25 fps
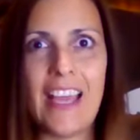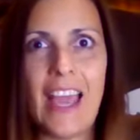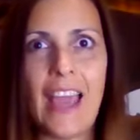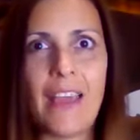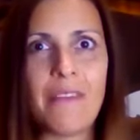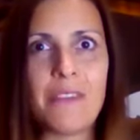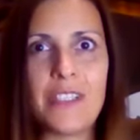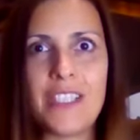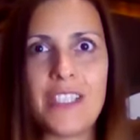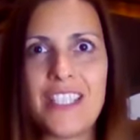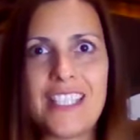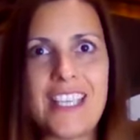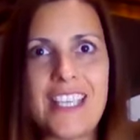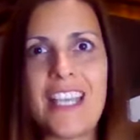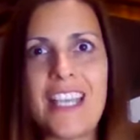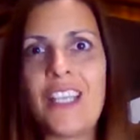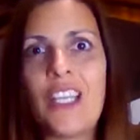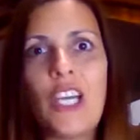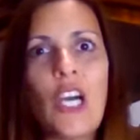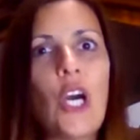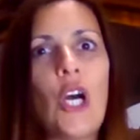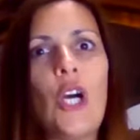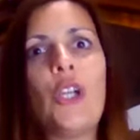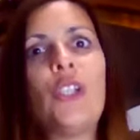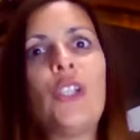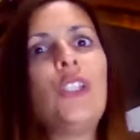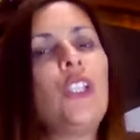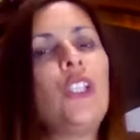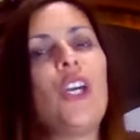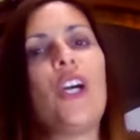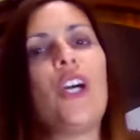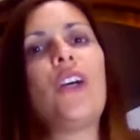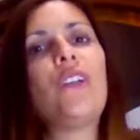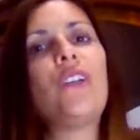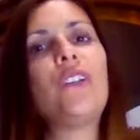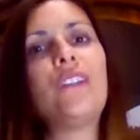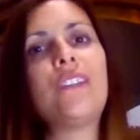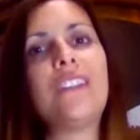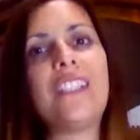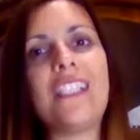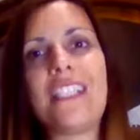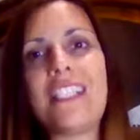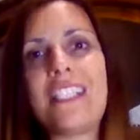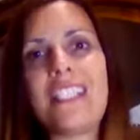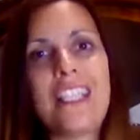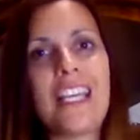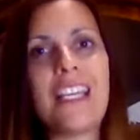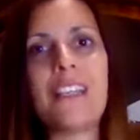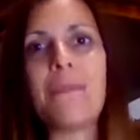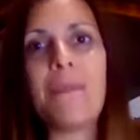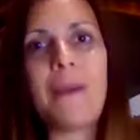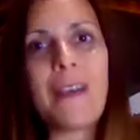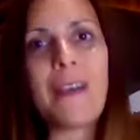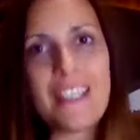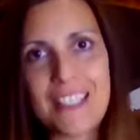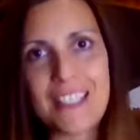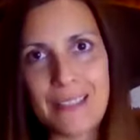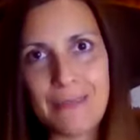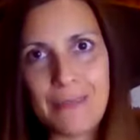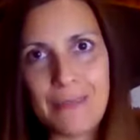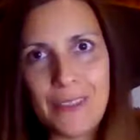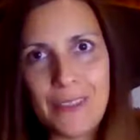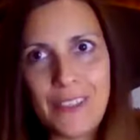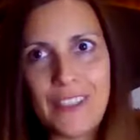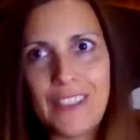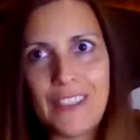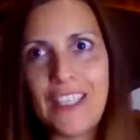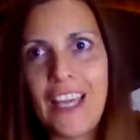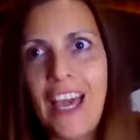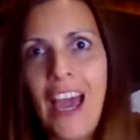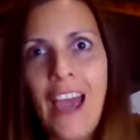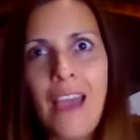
I would say, oh no, it's not possible.